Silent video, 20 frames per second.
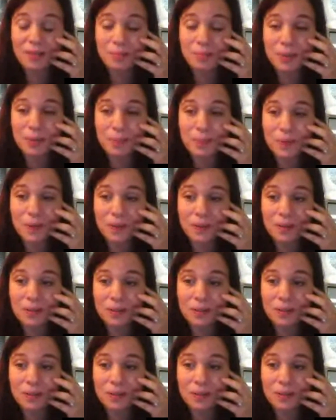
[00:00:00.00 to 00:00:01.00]

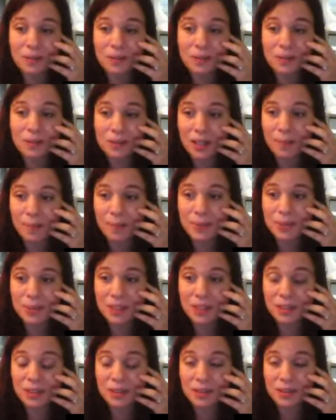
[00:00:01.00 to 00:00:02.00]
people set up
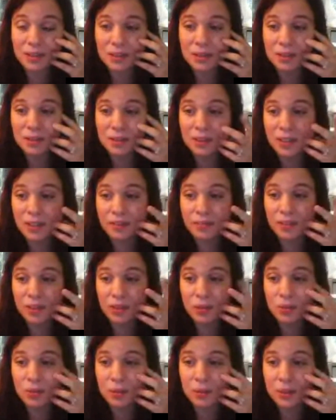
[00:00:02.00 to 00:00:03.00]
in there if they're
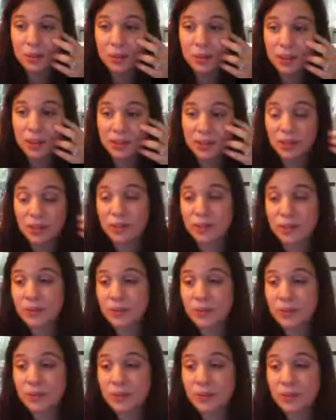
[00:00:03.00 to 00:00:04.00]
cool with it too.
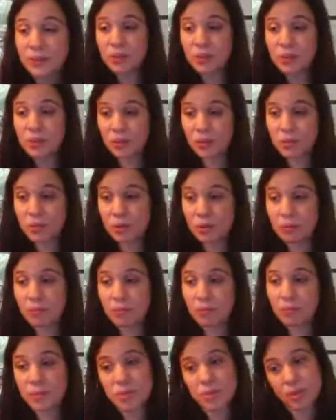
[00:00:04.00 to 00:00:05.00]
You know, so it will
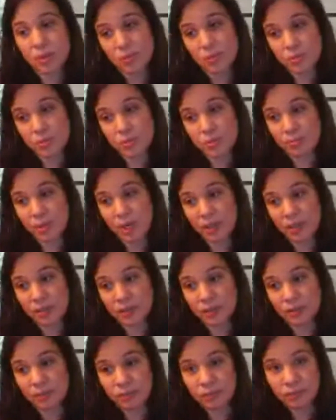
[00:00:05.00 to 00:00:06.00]
result in some kind
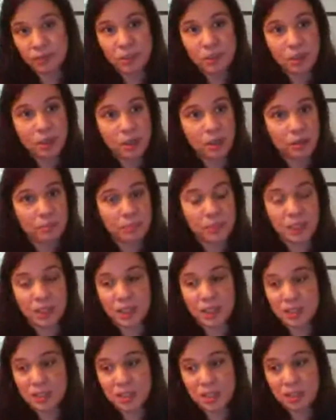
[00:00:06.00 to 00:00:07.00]
of
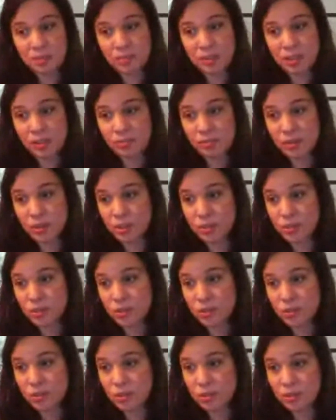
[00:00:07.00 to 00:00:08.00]
meetings, even if
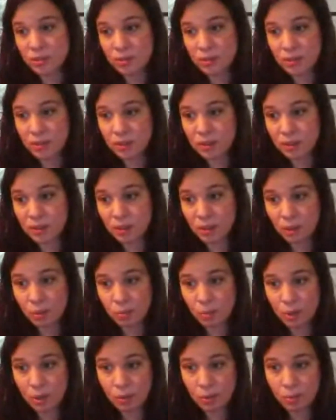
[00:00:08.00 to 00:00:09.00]
it's, you know,
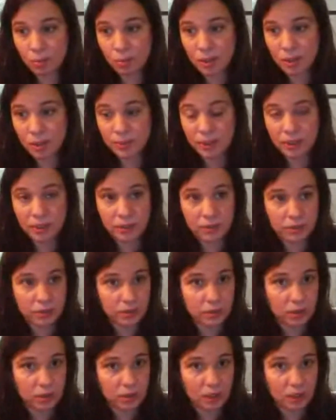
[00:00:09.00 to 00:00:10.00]
one-on-one meetings,
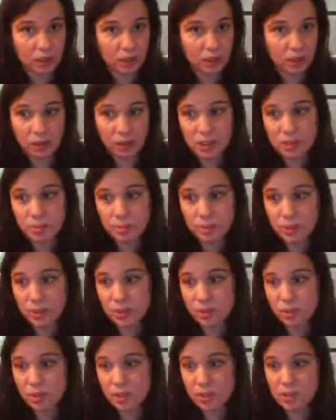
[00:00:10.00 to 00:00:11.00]

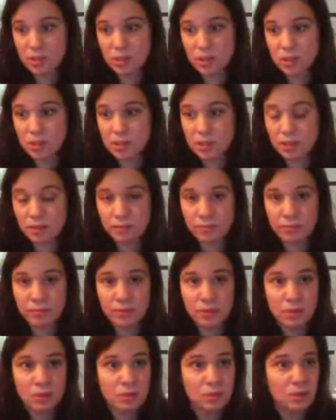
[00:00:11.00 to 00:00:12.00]
explanations of
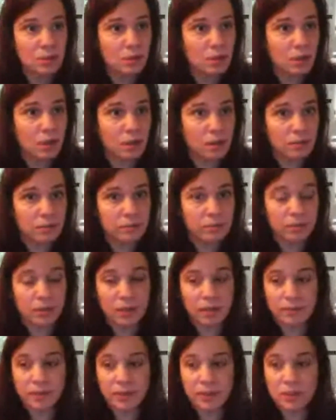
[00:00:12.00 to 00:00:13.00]

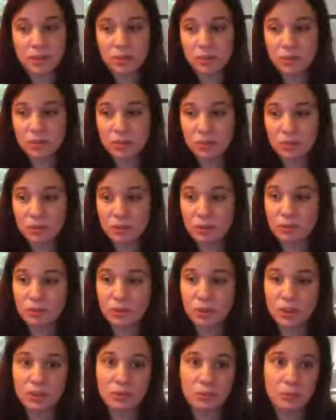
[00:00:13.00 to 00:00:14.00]
it. You know,
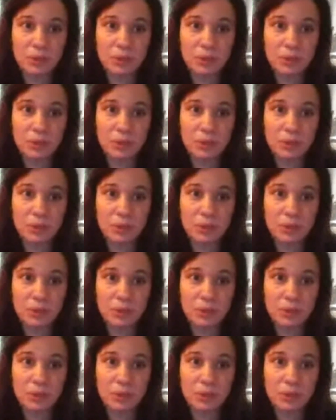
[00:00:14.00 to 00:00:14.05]
just we